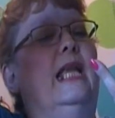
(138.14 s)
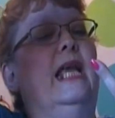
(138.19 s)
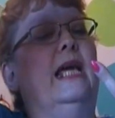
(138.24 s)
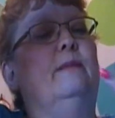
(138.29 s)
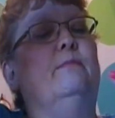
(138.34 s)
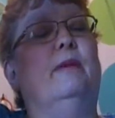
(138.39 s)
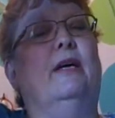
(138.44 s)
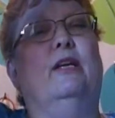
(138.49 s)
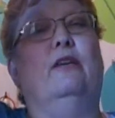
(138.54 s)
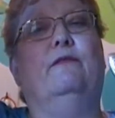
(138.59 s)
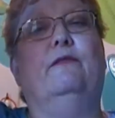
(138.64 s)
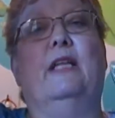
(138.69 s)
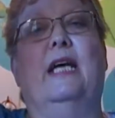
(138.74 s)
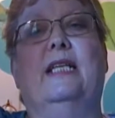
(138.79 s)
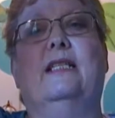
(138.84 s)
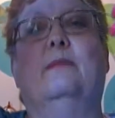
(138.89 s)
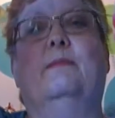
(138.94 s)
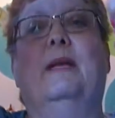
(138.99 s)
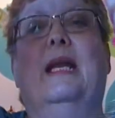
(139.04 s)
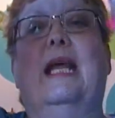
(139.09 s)
I like
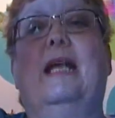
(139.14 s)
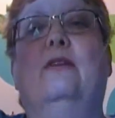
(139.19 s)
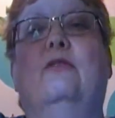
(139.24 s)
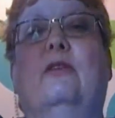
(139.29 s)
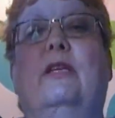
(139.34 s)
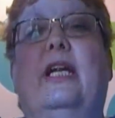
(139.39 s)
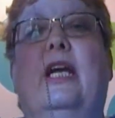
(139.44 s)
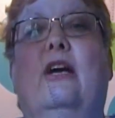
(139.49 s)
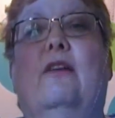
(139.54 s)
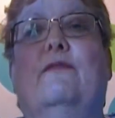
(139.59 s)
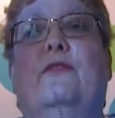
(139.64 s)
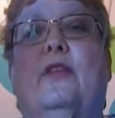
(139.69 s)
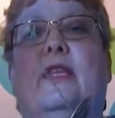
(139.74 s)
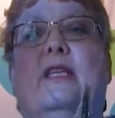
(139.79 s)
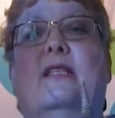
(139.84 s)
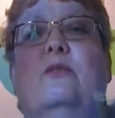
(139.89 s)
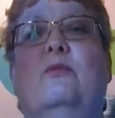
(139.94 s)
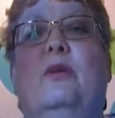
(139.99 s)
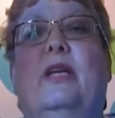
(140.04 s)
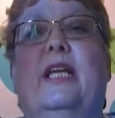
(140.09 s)
butterflies, but I don't care for
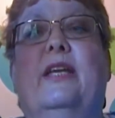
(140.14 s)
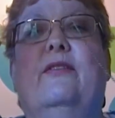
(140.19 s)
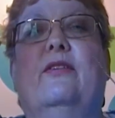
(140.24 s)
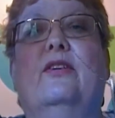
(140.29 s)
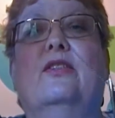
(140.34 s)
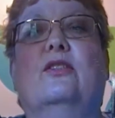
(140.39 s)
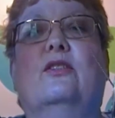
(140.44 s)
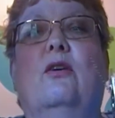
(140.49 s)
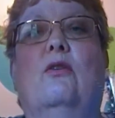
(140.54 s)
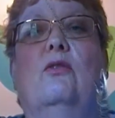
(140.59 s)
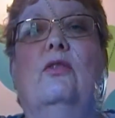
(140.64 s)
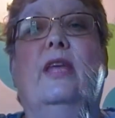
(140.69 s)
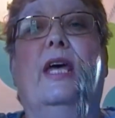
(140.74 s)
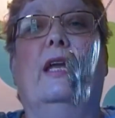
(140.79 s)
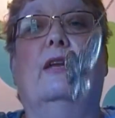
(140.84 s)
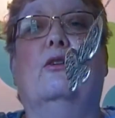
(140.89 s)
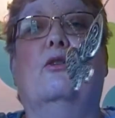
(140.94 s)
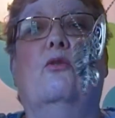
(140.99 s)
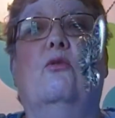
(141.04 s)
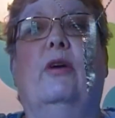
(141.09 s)
this one either, so
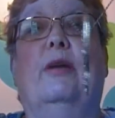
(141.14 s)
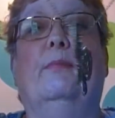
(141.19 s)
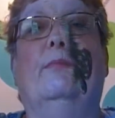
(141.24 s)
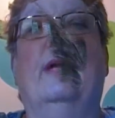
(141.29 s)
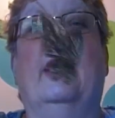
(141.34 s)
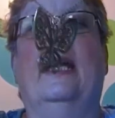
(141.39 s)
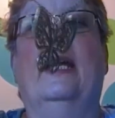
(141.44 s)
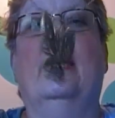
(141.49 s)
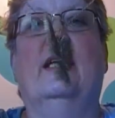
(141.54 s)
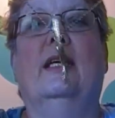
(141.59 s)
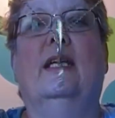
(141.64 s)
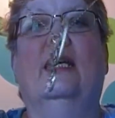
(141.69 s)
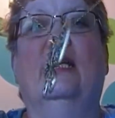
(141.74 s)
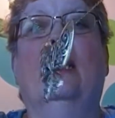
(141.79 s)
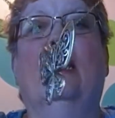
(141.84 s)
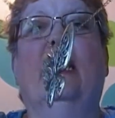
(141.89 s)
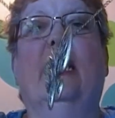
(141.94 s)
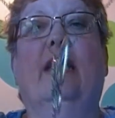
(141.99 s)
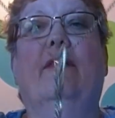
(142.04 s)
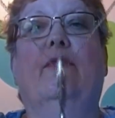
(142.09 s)
that'll go in my
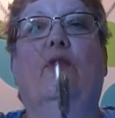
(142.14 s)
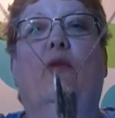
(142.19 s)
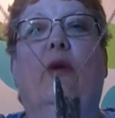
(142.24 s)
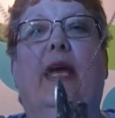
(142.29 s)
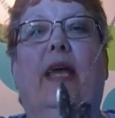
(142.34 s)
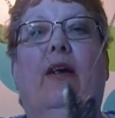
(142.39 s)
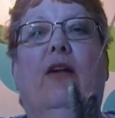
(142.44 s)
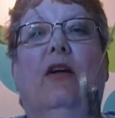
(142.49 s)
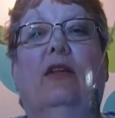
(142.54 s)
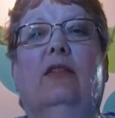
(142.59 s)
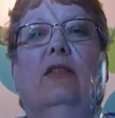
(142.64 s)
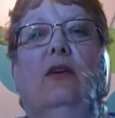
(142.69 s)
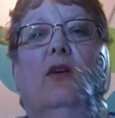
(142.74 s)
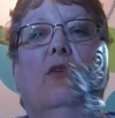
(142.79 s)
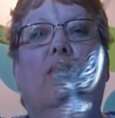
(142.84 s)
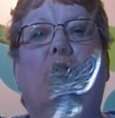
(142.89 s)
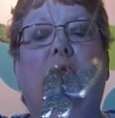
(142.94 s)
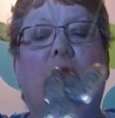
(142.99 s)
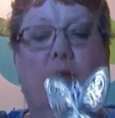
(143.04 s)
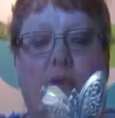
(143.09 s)
giveaway
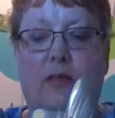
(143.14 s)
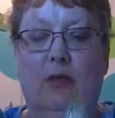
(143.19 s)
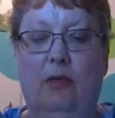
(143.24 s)
also.